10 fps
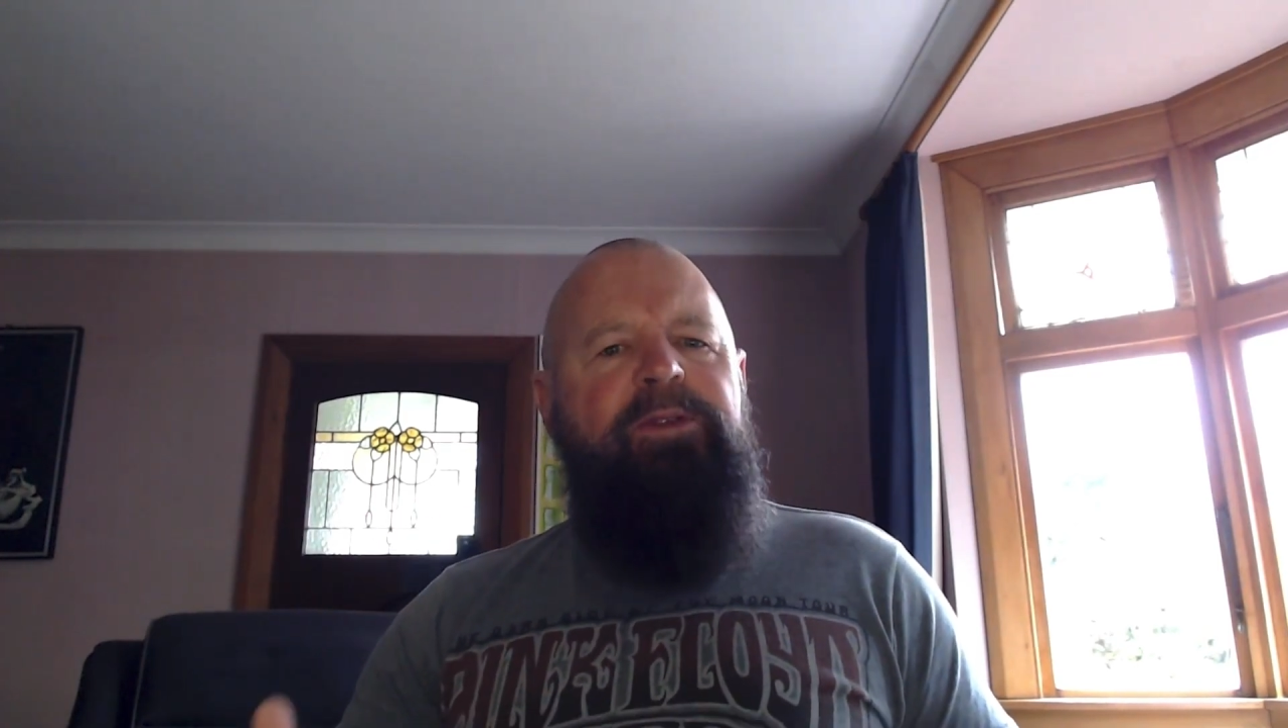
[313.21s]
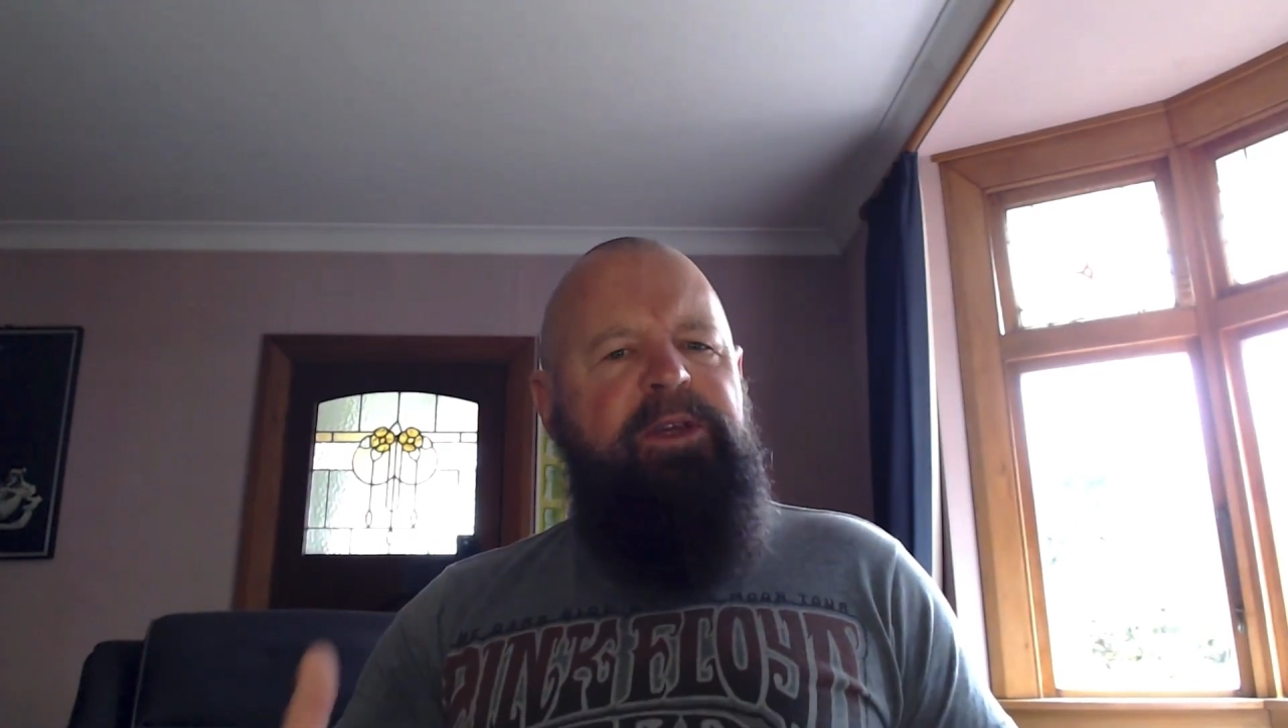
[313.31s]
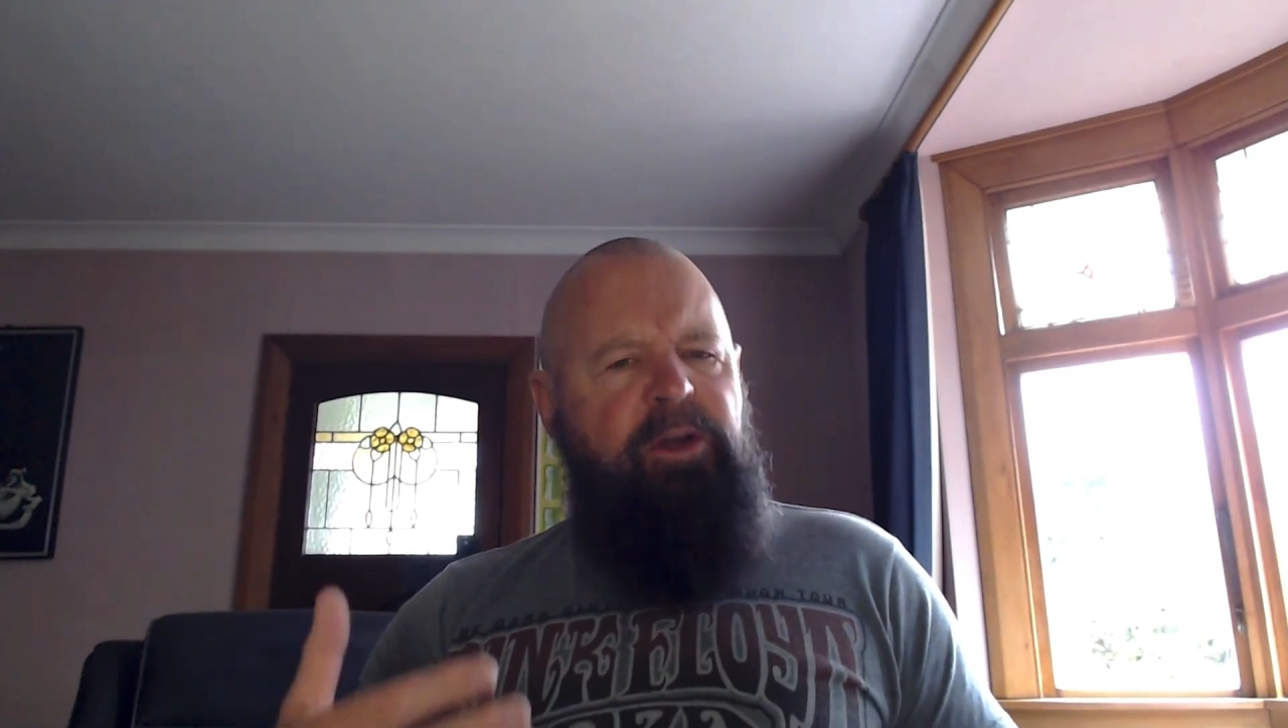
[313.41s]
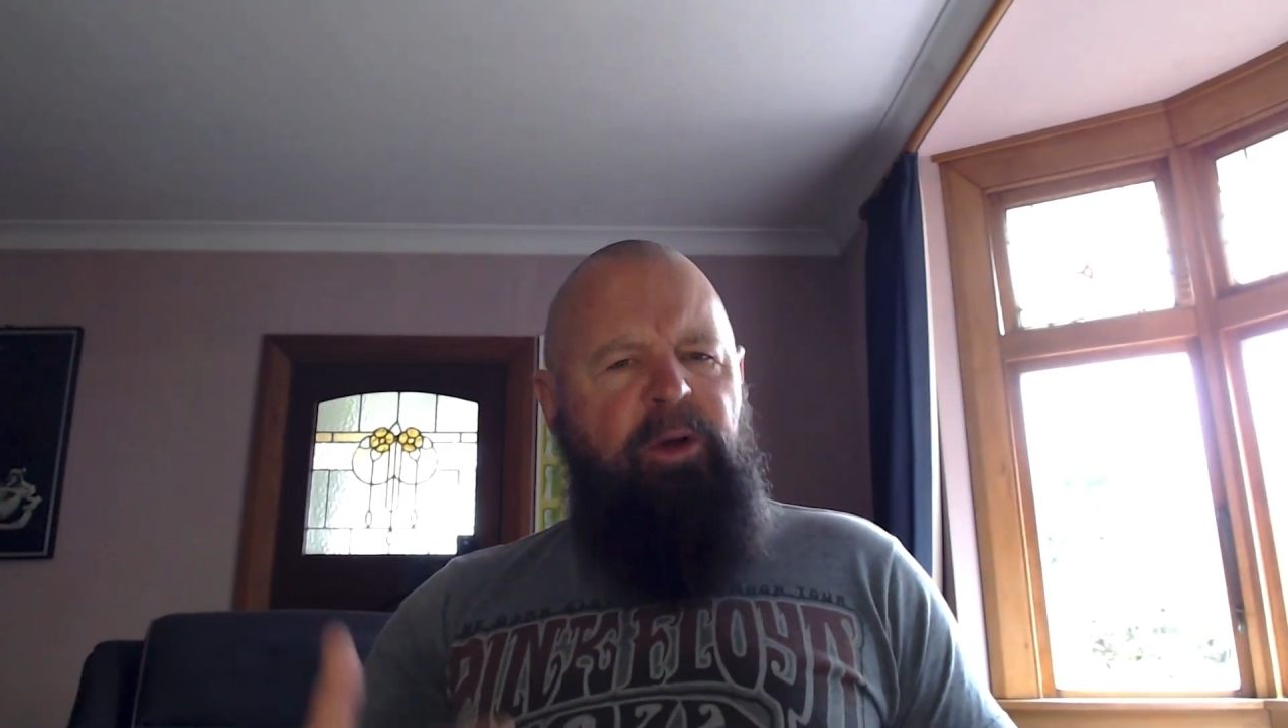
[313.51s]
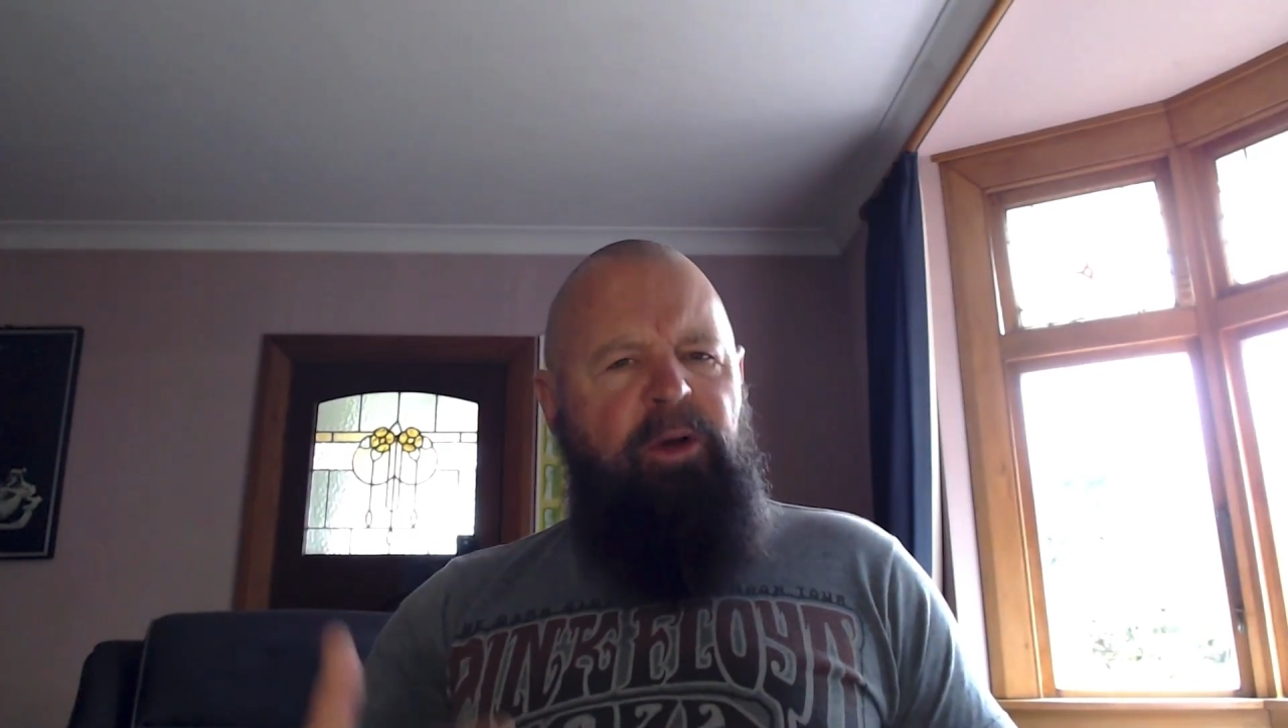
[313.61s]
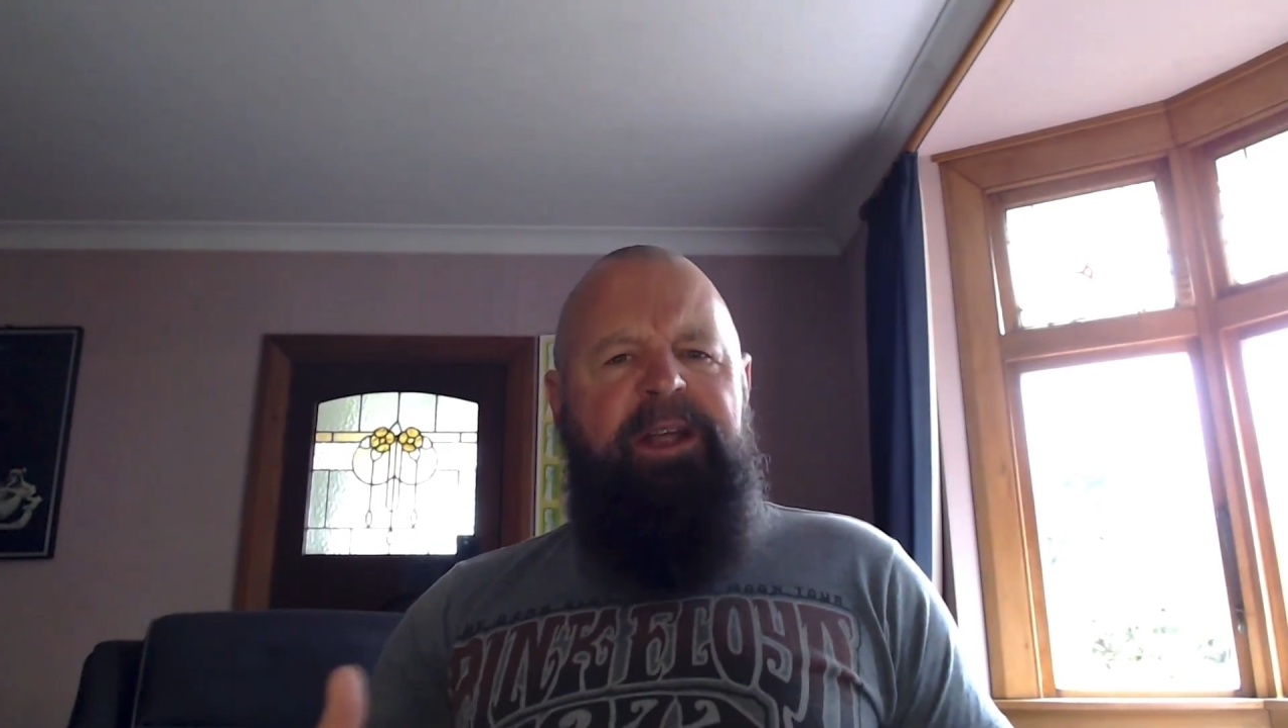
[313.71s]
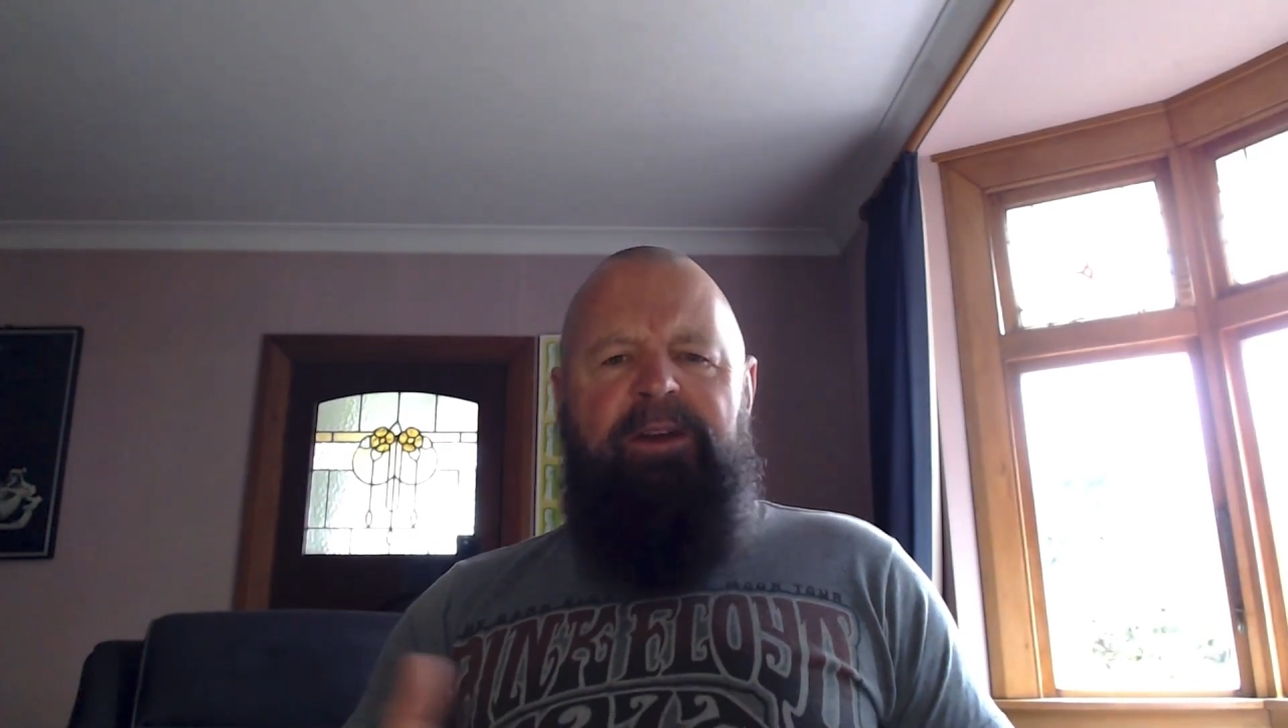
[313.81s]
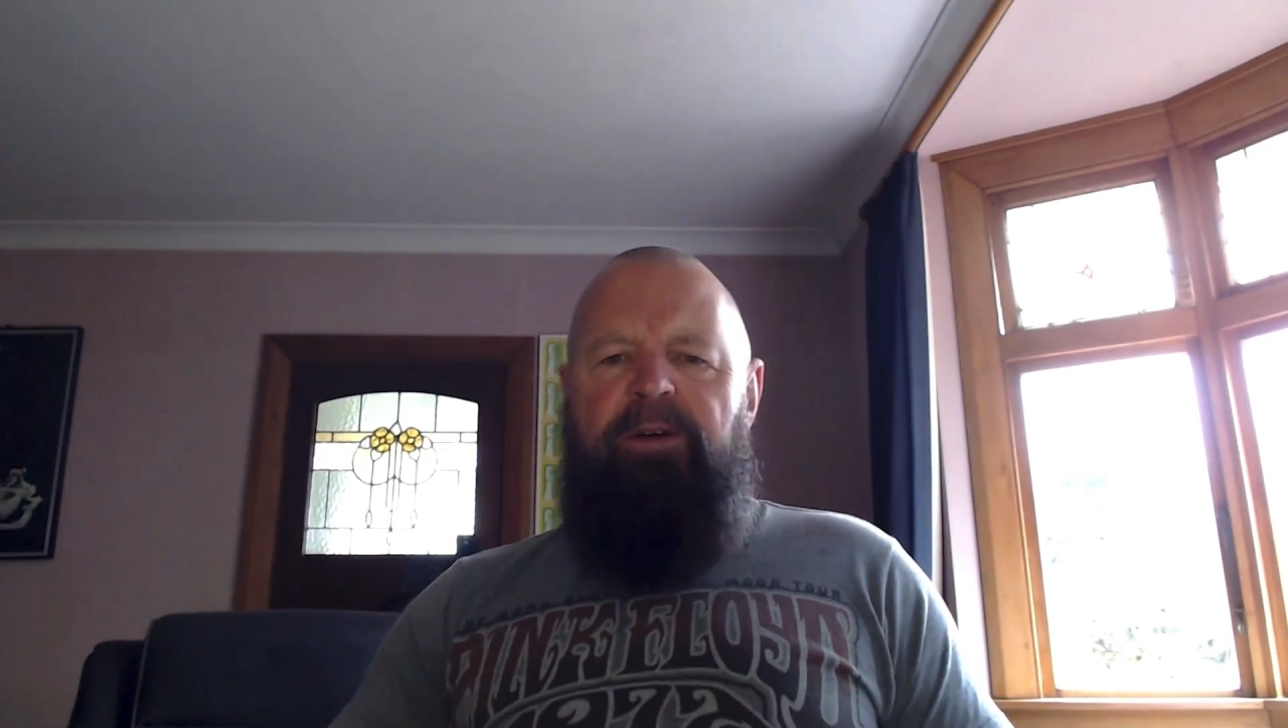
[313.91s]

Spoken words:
the content